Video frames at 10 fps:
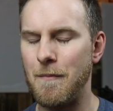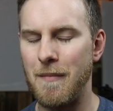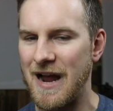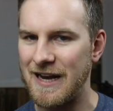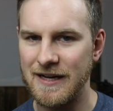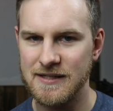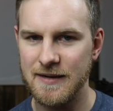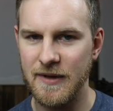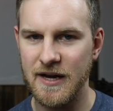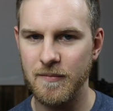Might not
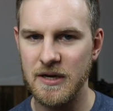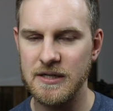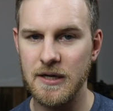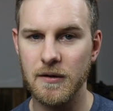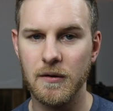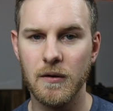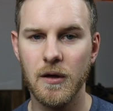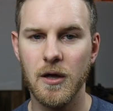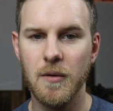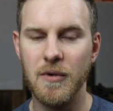seem like a big
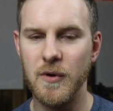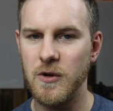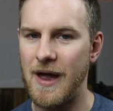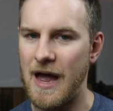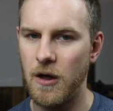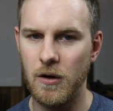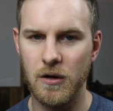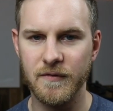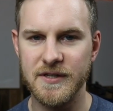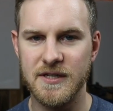deal, but when you add
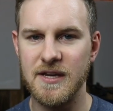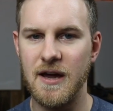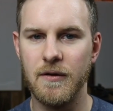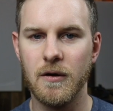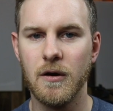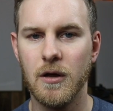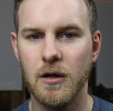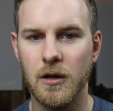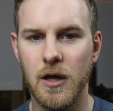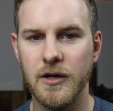all this together,
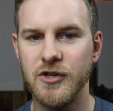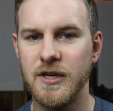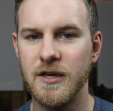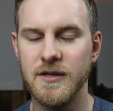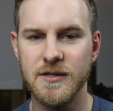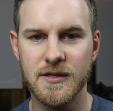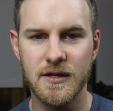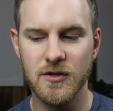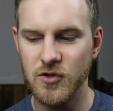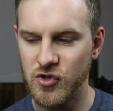Logic is
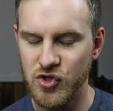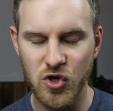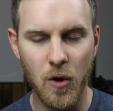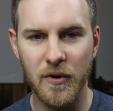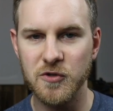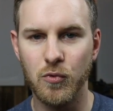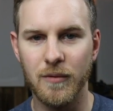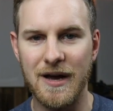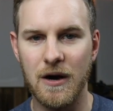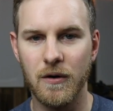so much
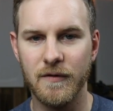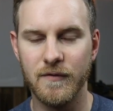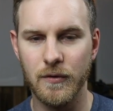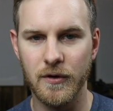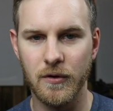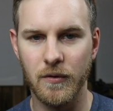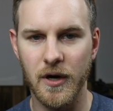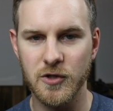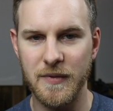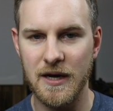more powerful than
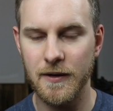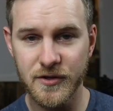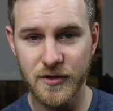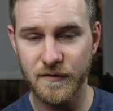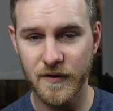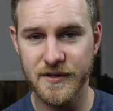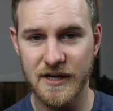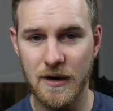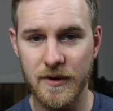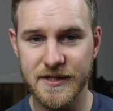GarageBand. So the first
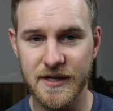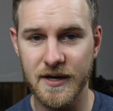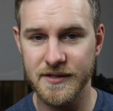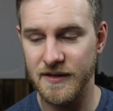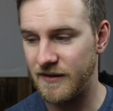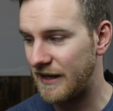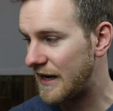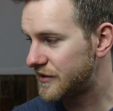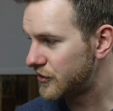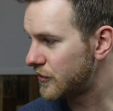thing I want to say is that the
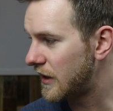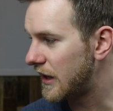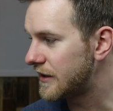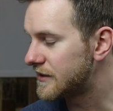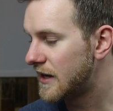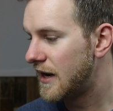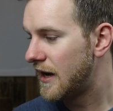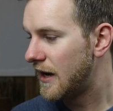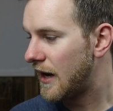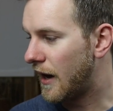last two days
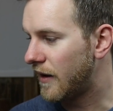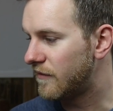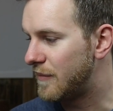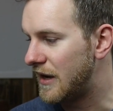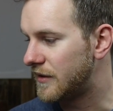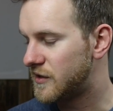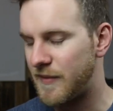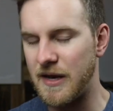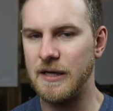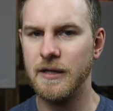I've been
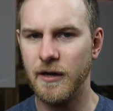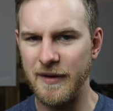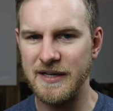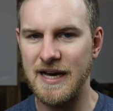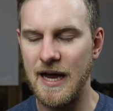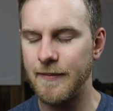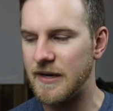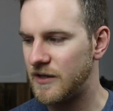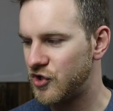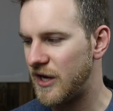spending a little bit of time
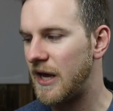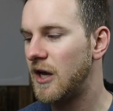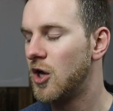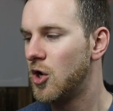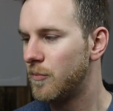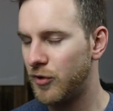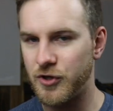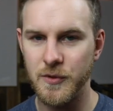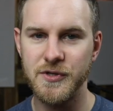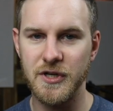each day
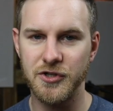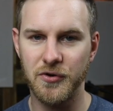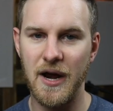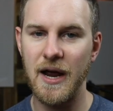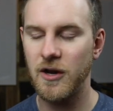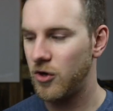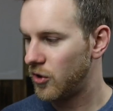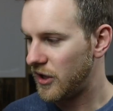producing a track